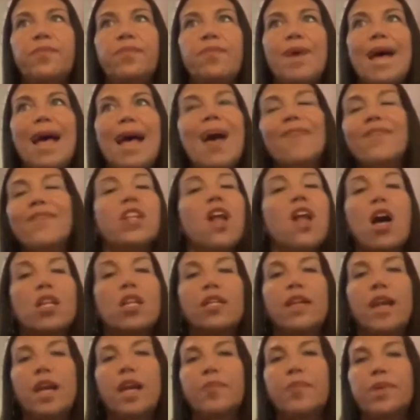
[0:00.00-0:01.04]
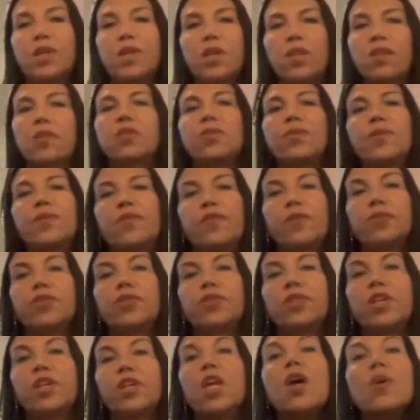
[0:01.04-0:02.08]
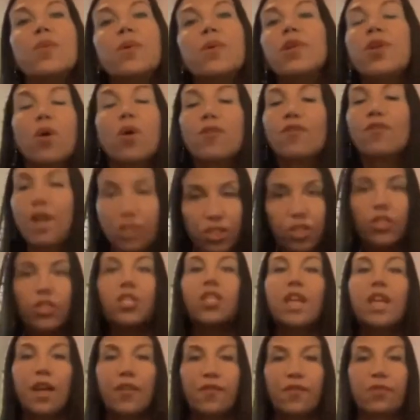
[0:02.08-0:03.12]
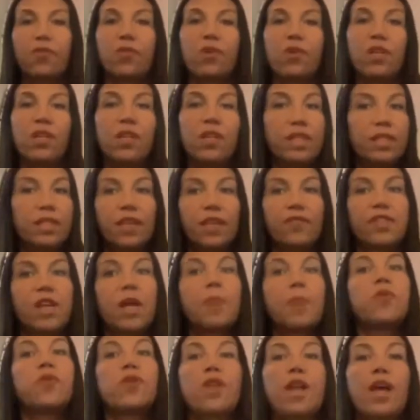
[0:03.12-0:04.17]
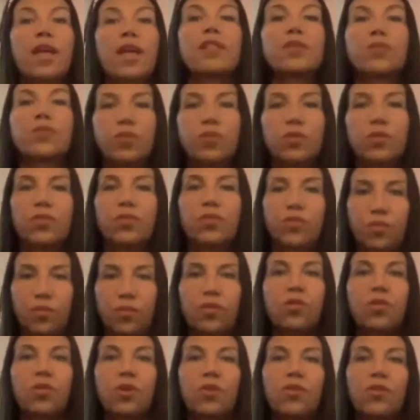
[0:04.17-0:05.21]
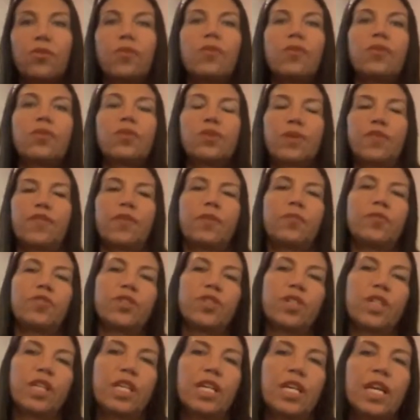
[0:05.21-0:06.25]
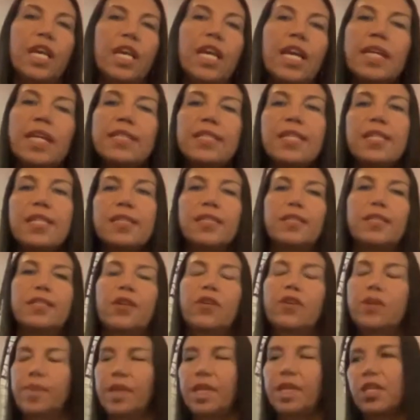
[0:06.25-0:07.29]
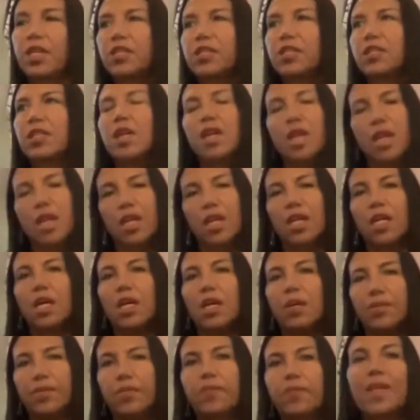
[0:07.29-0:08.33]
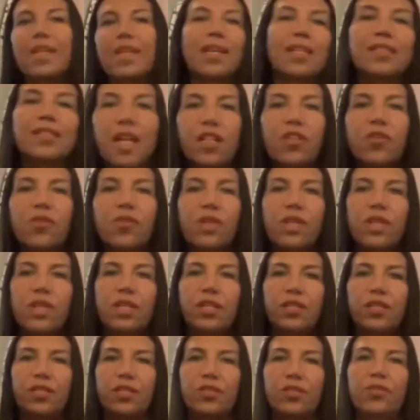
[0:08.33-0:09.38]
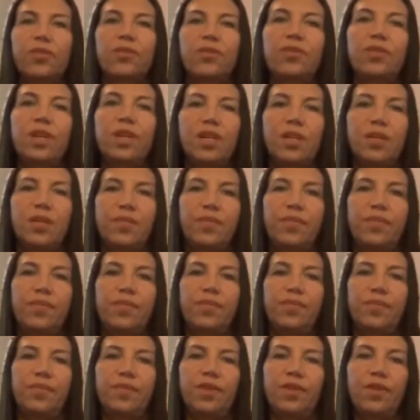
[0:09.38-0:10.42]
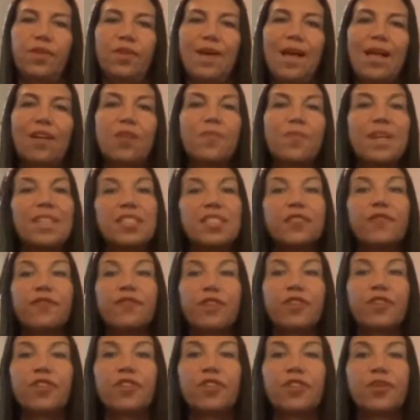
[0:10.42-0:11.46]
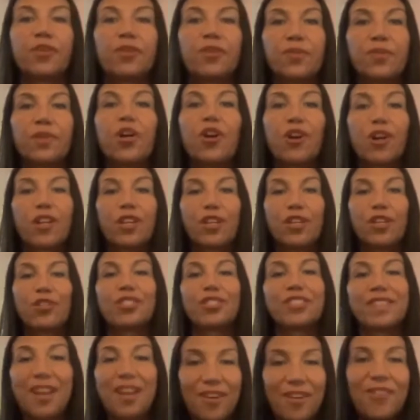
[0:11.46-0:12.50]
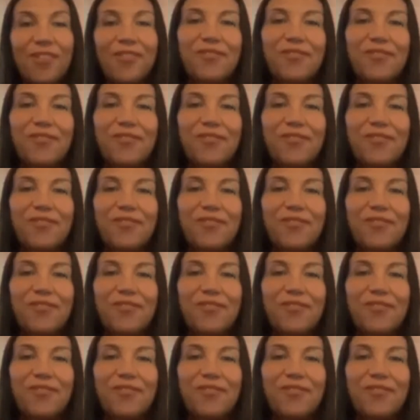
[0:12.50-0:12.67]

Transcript: having not yet been on the twin flame journey but no eventually everyone in this lifetime or the next will will go through the twin flame journey it's necessary because um, like i said you need it to um, you know alchemize the fear regarding yourself